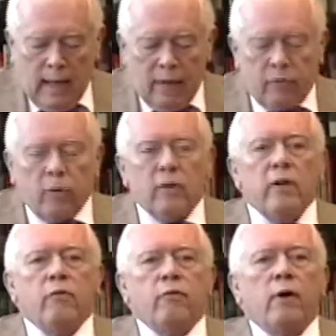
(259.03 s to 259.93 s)
And so
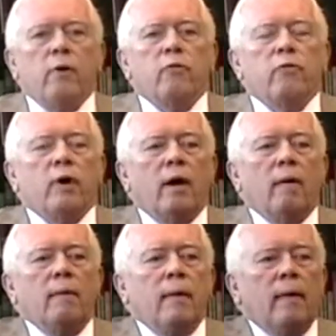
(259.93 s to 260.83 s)
these folks,
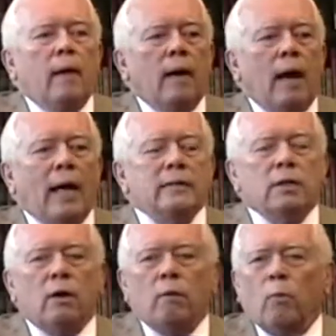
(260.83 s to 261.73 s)
uh, uh, I
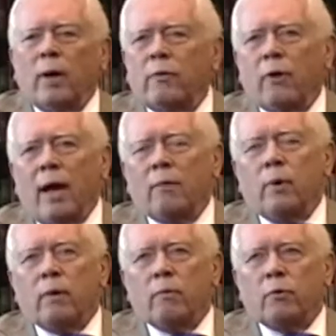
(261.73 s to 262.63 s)
saw one track
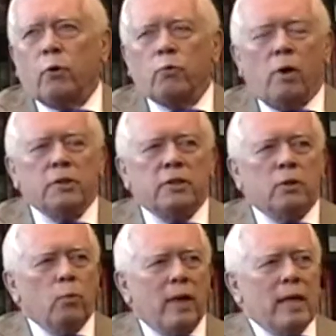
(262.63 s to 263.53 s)
where George
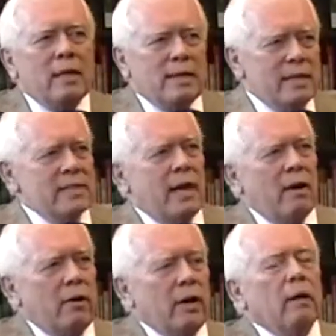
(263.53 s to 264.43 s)
Washington went into this
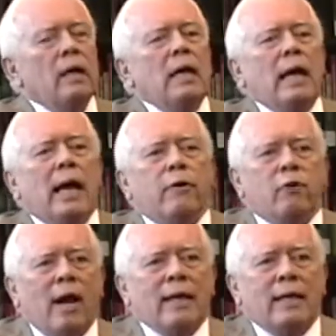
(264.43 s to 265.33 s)
area and
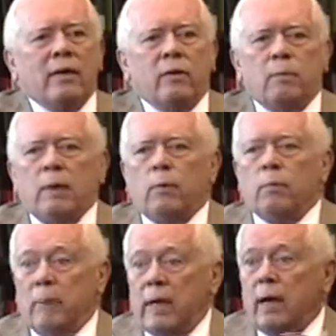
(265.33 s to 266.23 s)
tried to get the
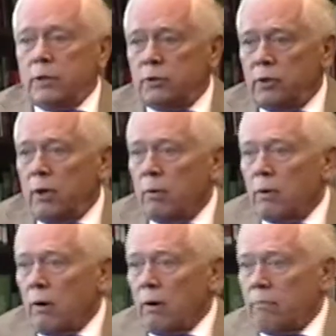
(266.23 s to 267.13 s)
people, Mennonites, you know,
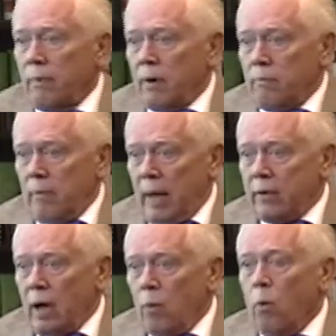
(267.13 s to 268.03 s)
are, are, are
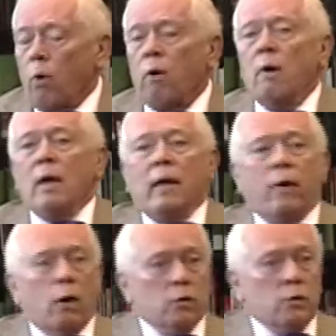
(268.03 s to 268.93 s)
anti-war, and they
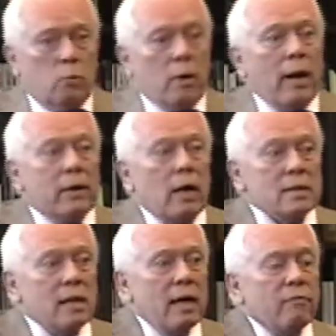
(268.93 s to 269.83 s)
also were
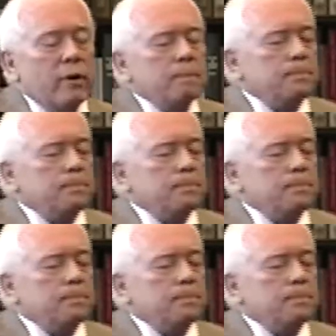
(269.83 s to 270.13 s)
anti-slavery